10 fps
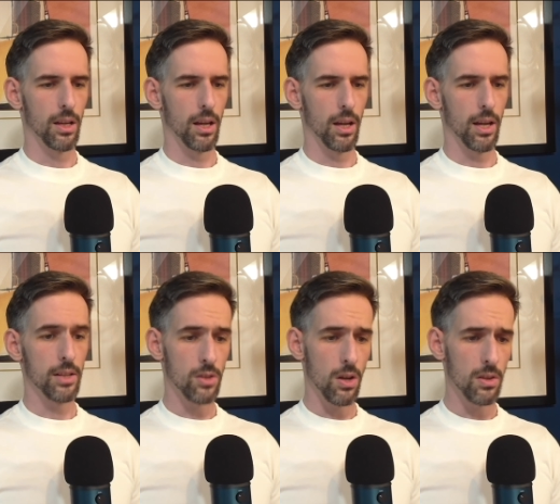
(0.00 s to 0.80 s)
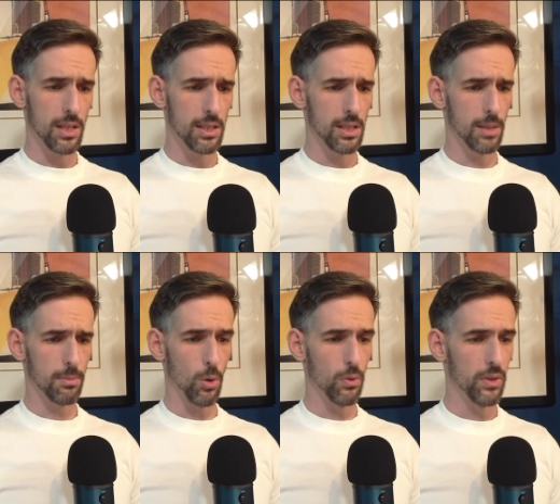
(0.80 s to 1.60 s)
And Saul sent
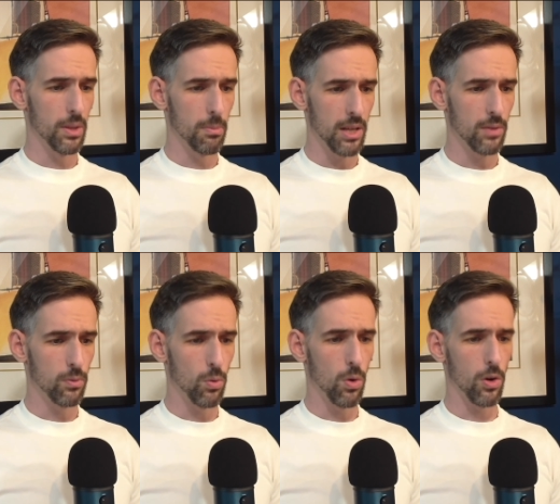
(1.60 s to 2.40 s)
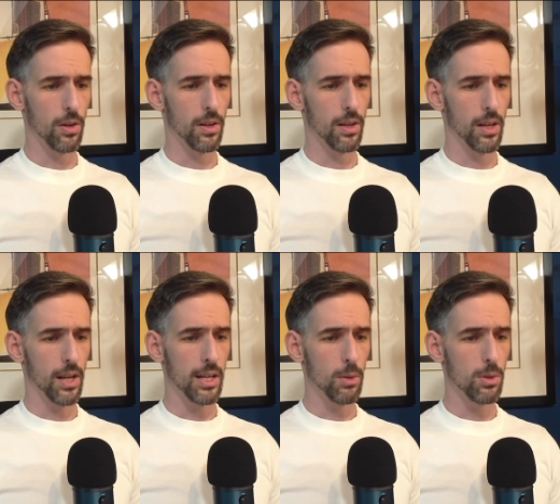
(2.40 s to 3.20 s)
him over the men of war,
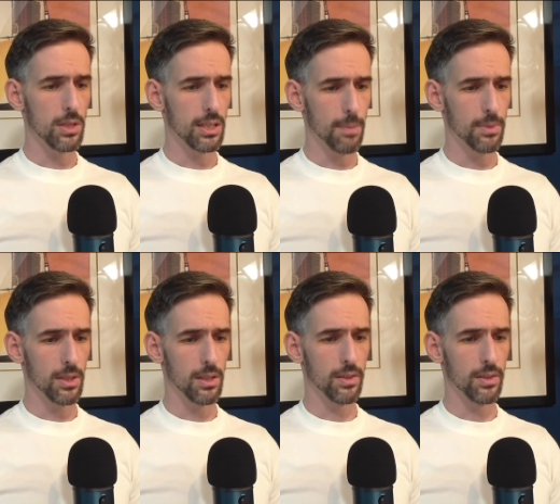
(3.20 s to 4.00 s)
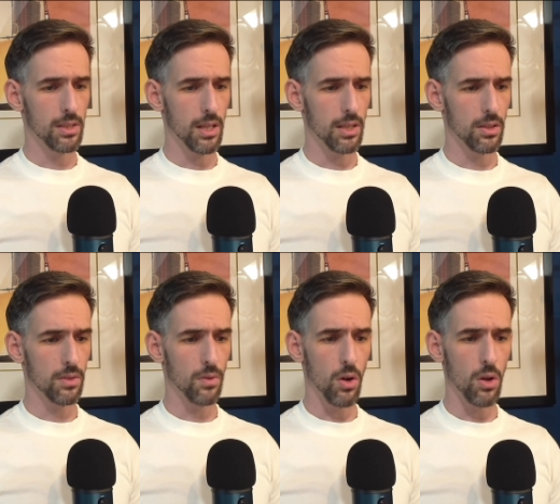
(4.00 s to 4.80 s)
and he was accepted in the sight
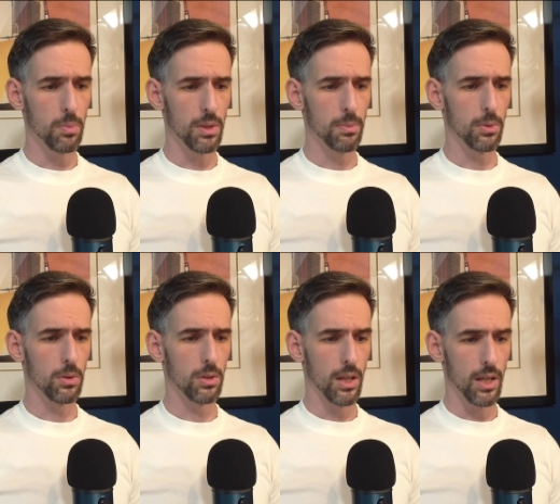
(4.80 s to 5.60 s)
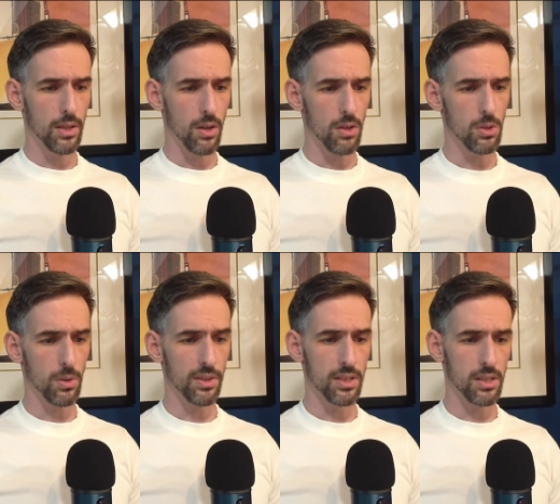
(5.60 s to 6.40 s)
of all the people, and also
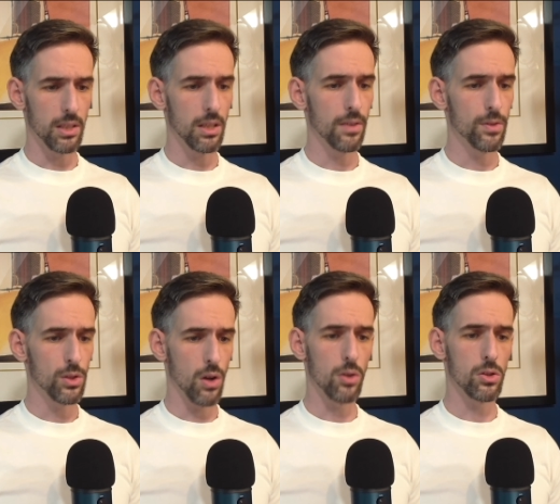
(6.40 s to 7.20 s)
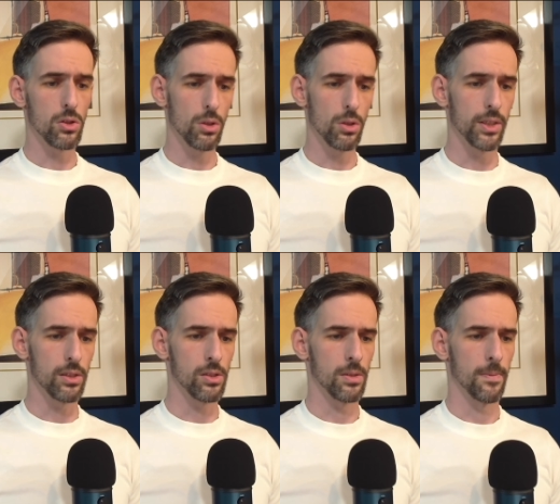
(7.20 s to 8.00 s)
in the sight of Saul's
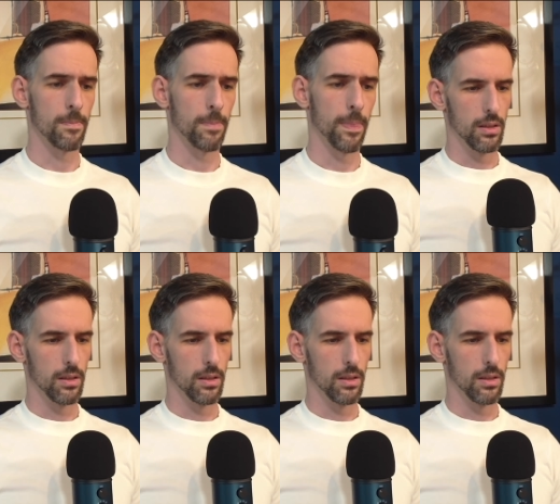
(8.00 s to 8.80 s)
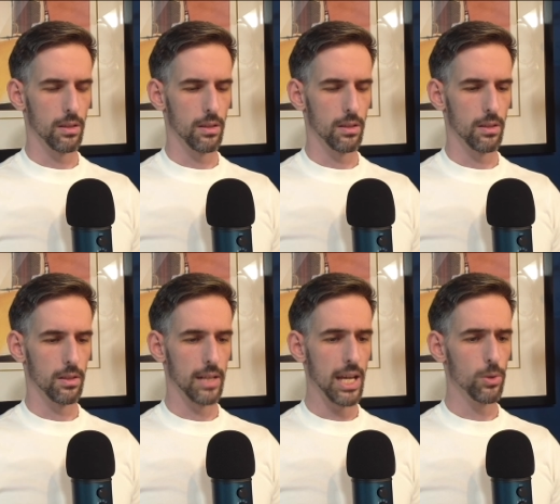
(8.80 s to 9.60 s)
servants.
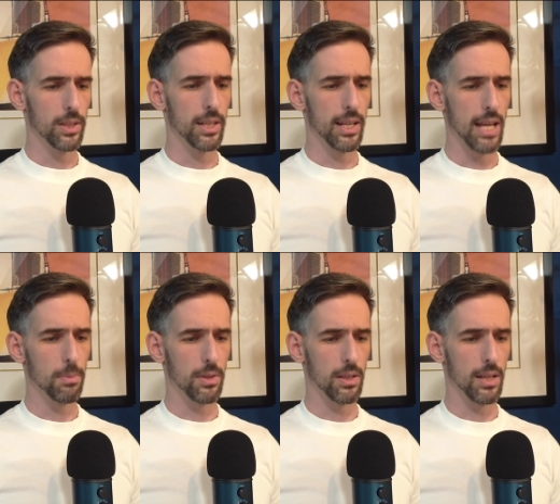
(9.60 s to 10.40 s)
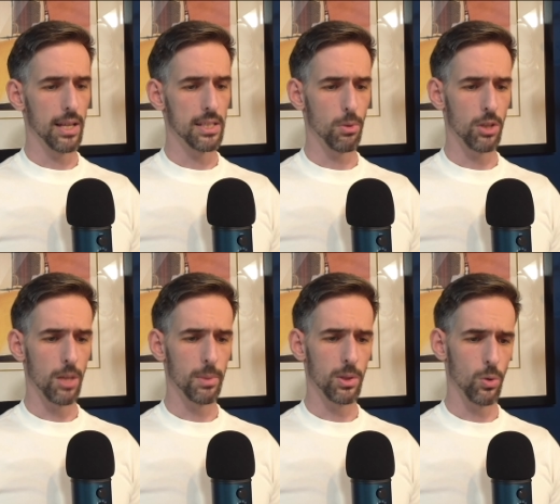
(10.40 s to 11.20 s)
Now it had happened as they were
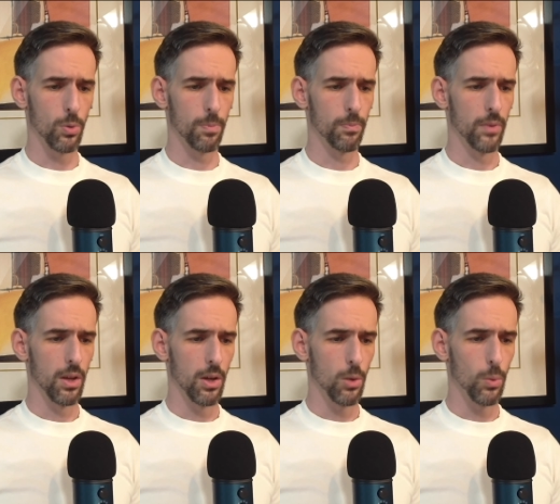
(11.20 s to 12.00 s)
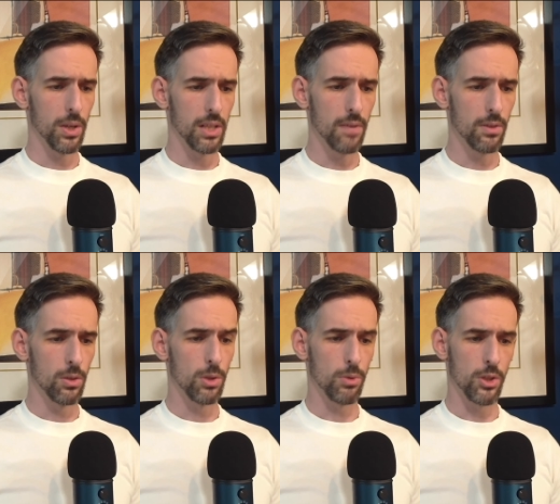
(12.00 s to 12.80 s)
coming home, when David
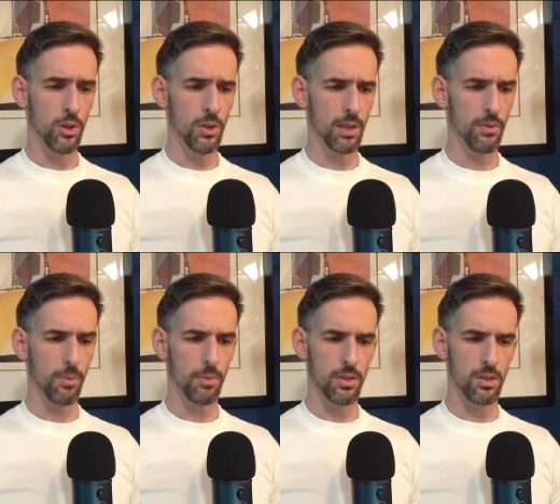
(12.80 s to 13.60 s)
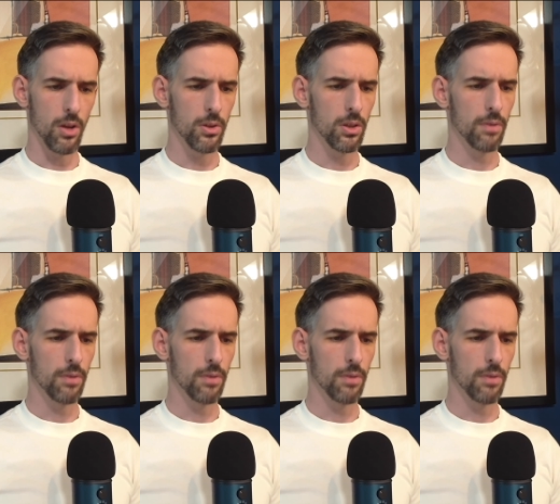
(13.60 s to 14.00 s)
was returning from the slaughter of the